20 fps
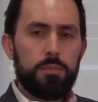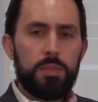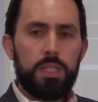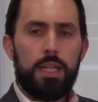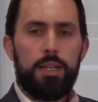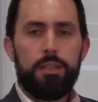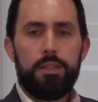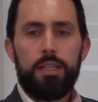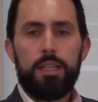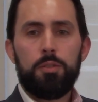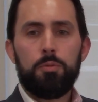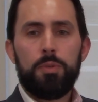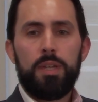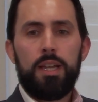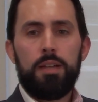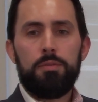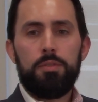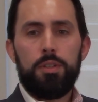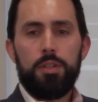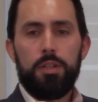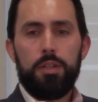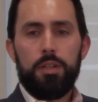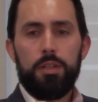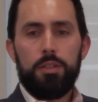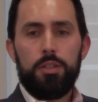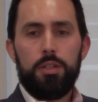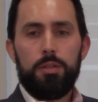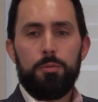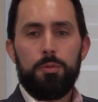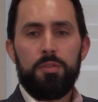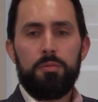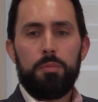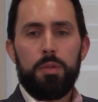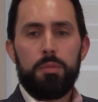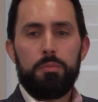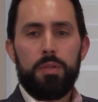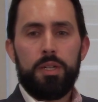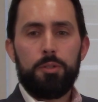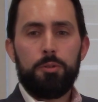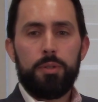And then we have the
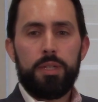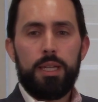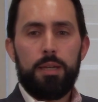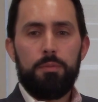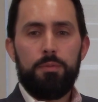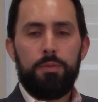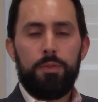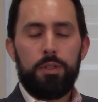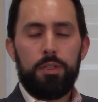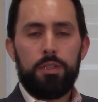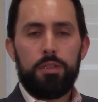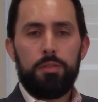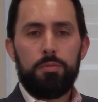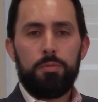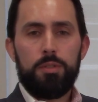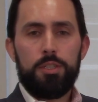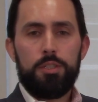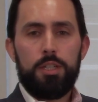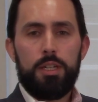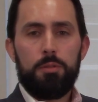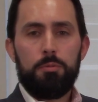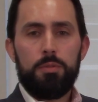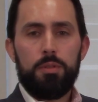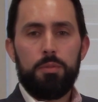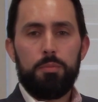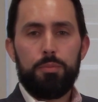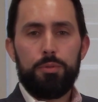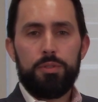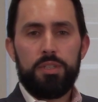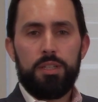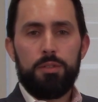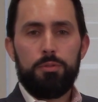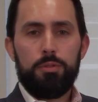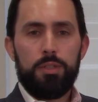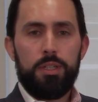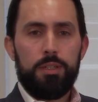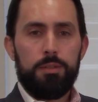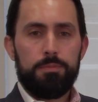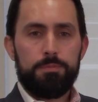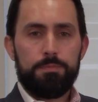Rivemont MicroCap Fund, which I will present today.